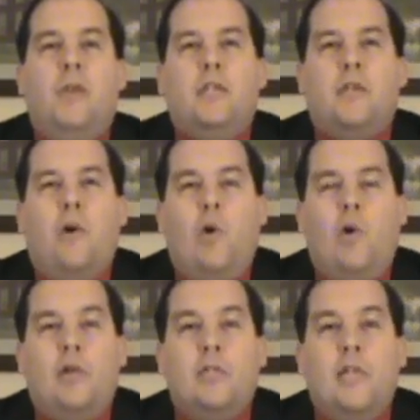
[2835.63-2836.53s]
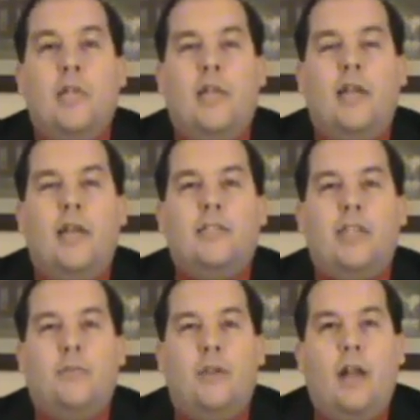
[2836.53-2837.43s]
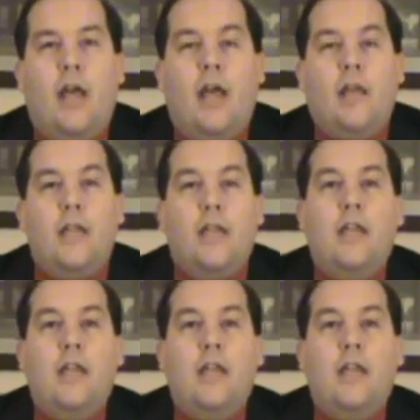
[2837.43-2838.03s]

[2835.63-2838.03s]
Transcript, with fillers: big as a horse in Acts chapter 9.